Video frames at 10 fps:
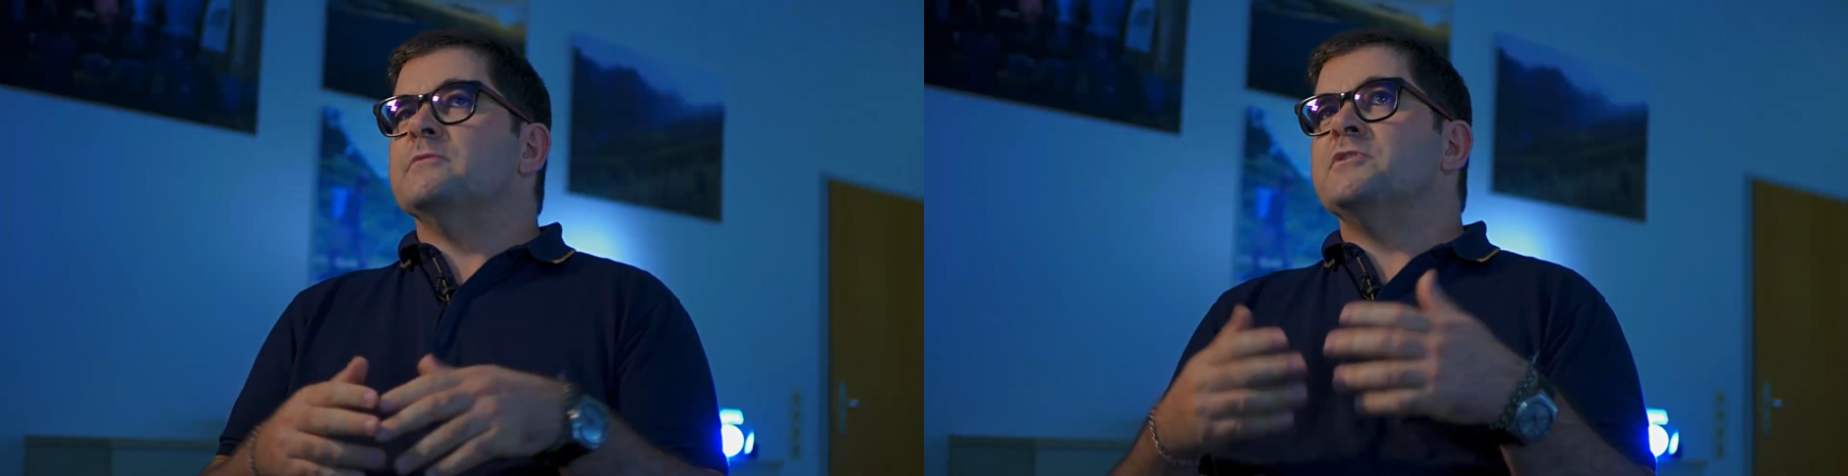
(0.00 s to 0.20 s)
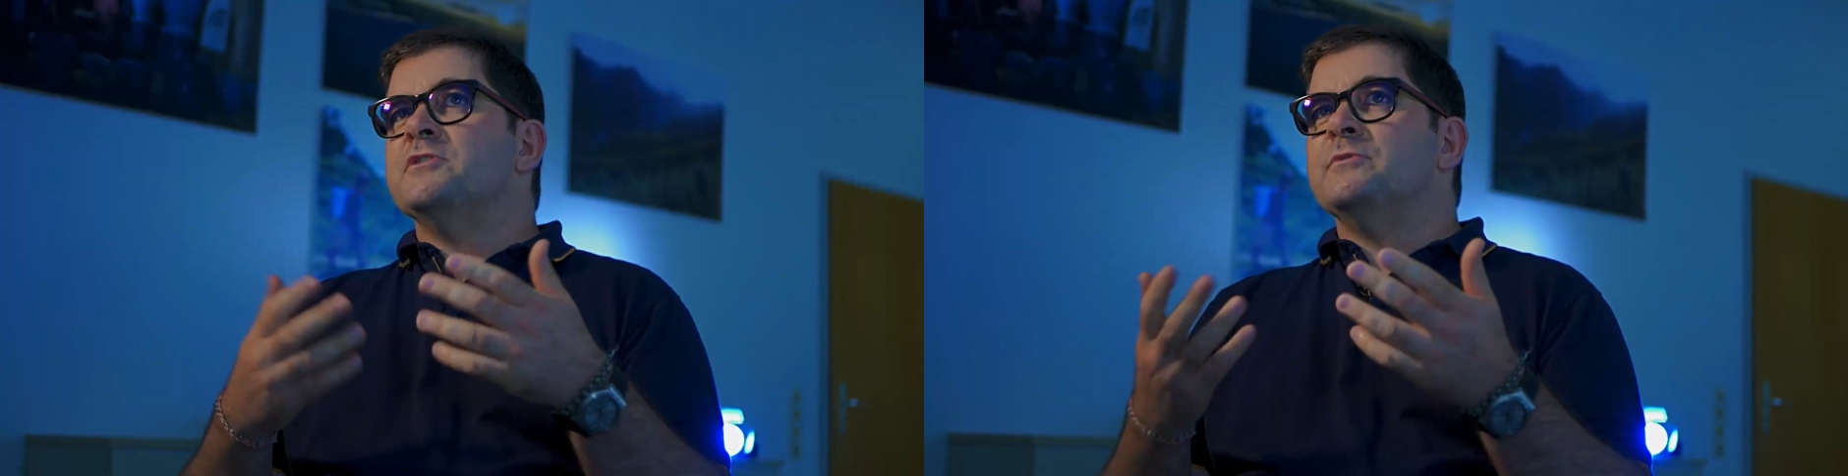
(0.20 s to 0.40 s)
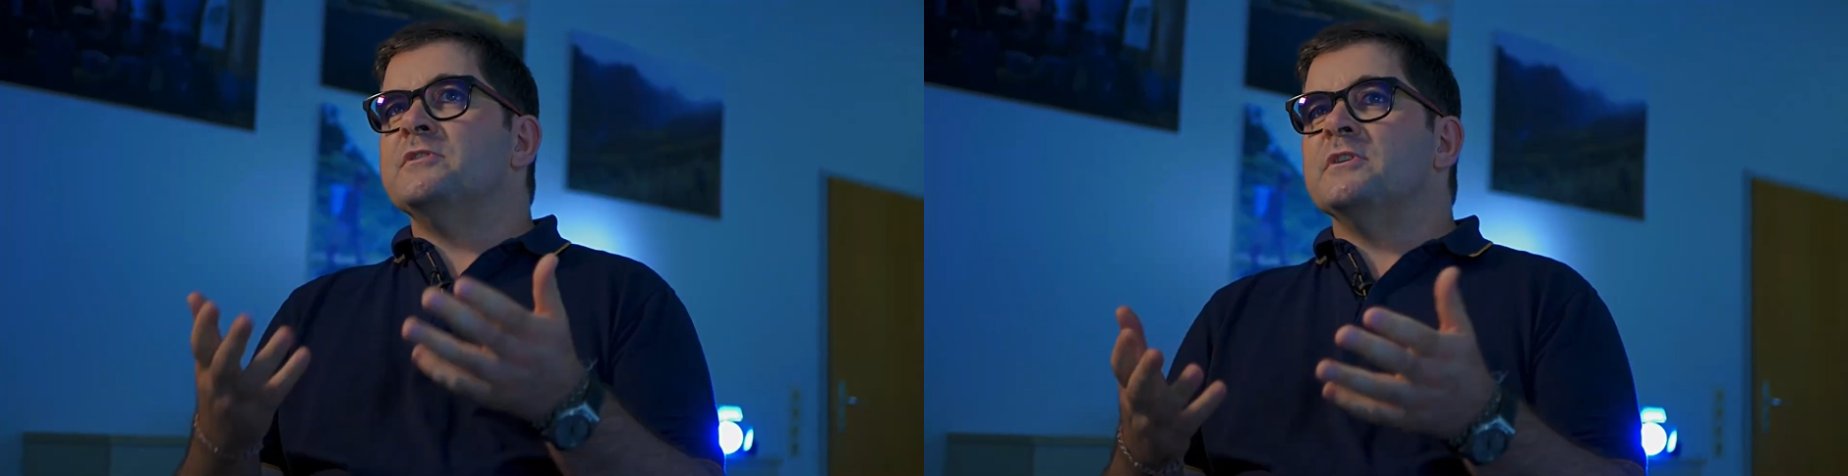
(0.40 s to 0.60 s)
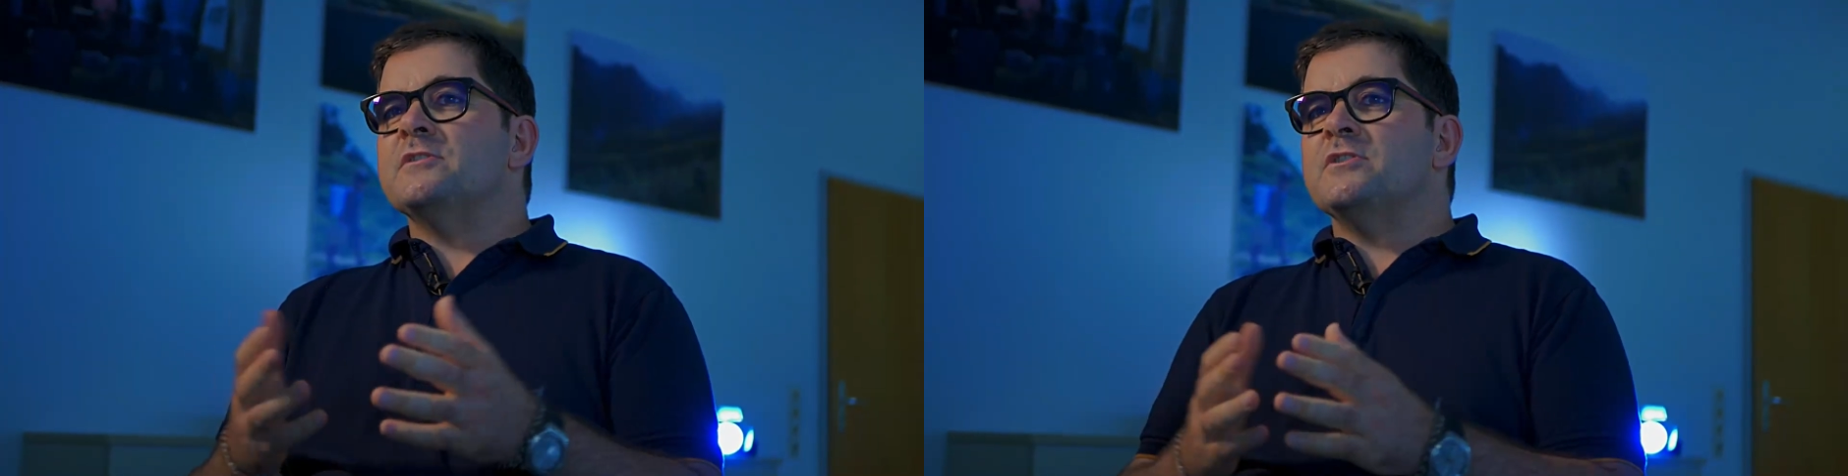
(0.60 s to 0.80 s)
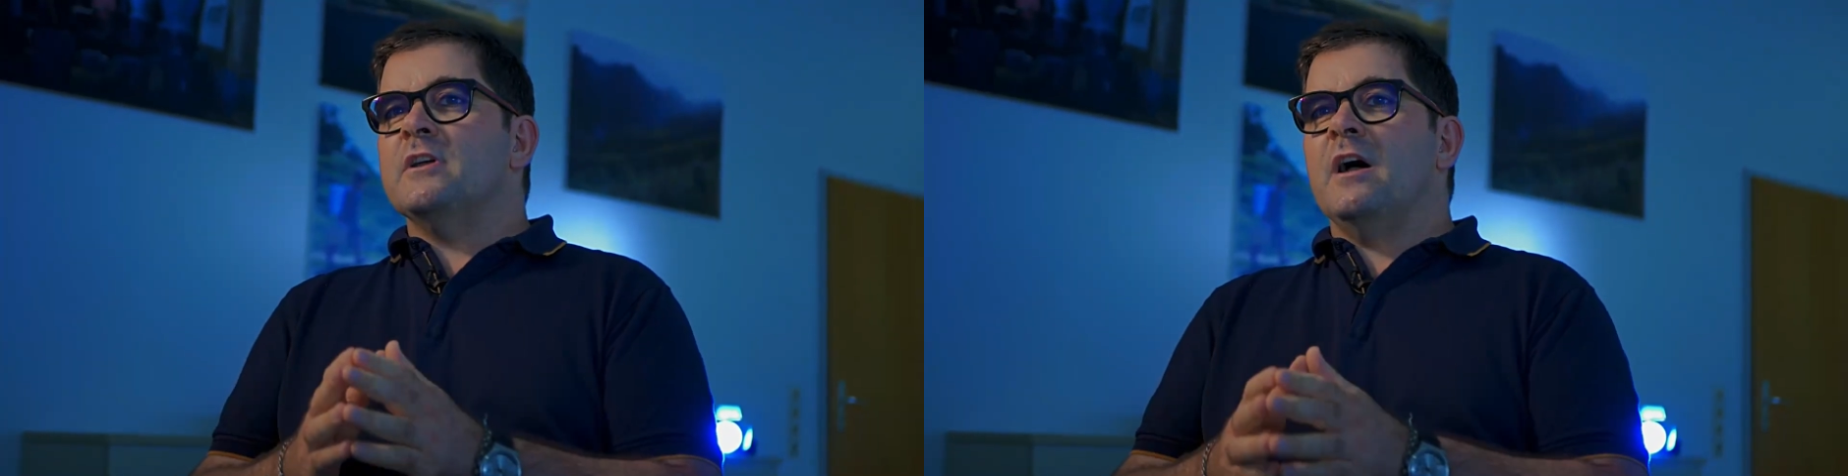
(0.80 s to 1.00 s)
She's
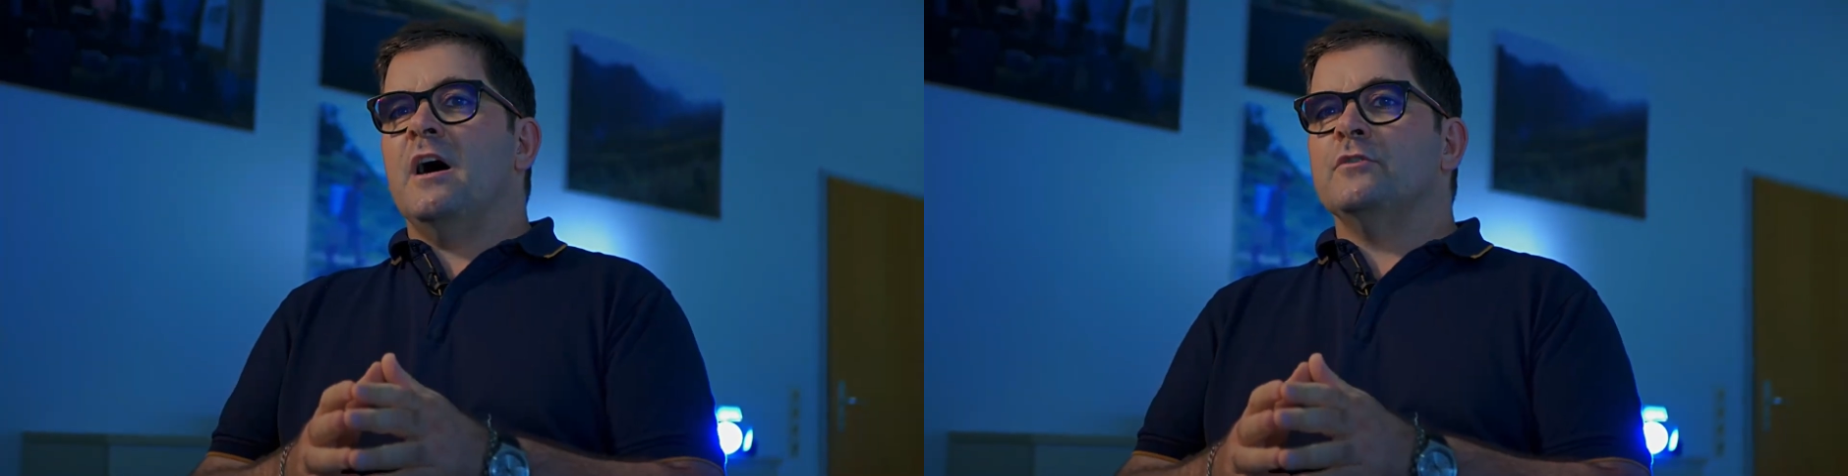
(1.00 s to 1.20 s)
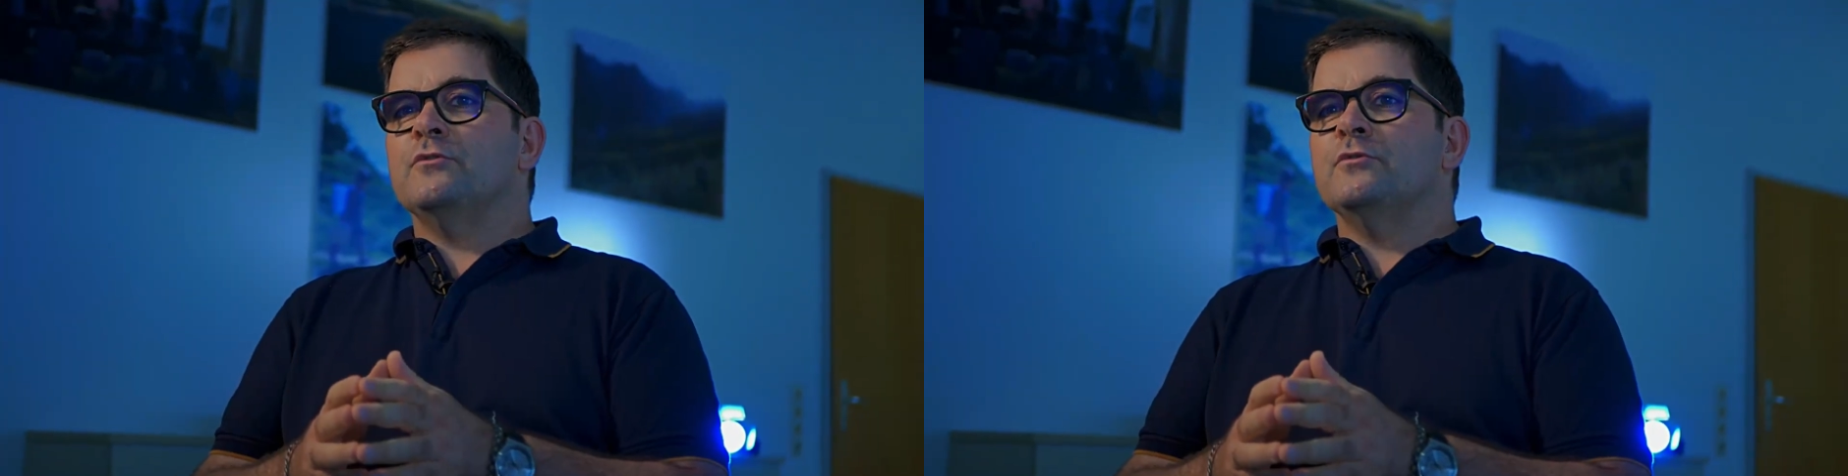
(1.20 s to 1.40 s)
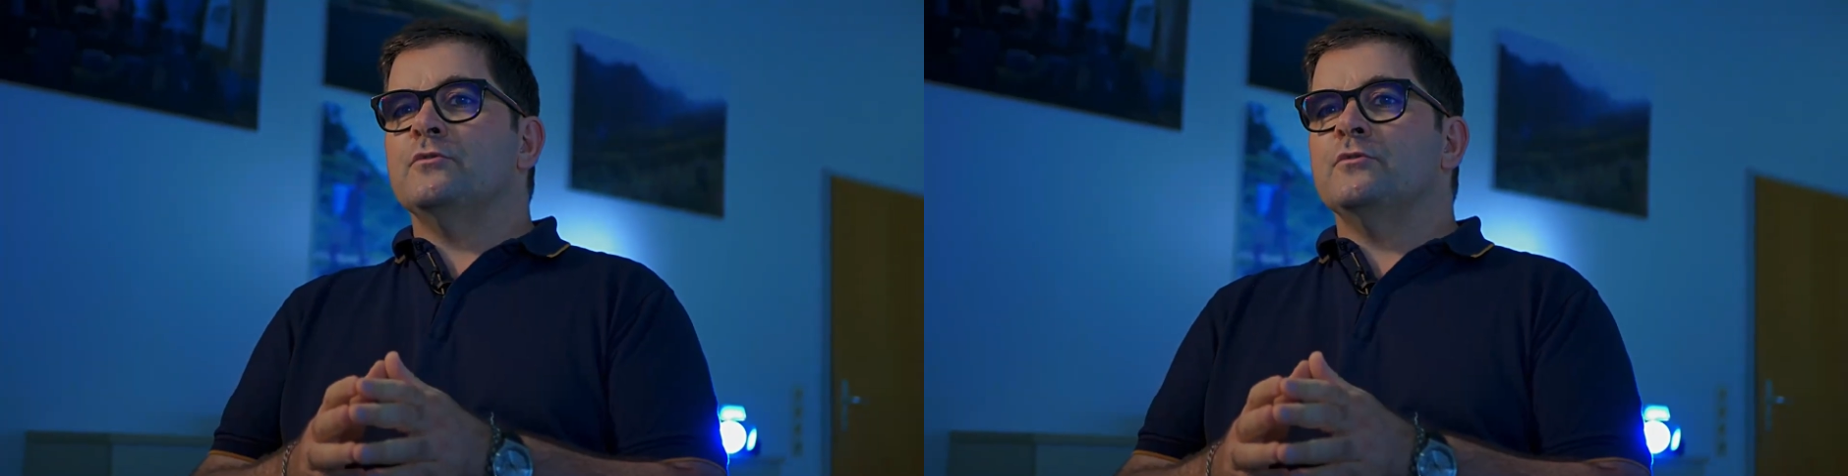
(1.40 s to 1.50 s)
researching how